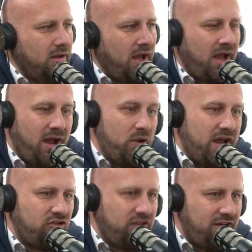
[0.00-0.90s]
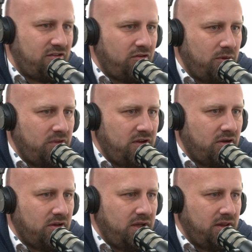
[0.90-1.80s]
I, I would actually disagree with
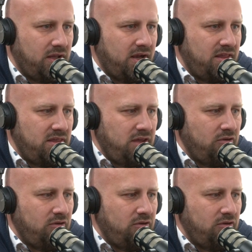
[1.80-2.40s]
Daryl in that I think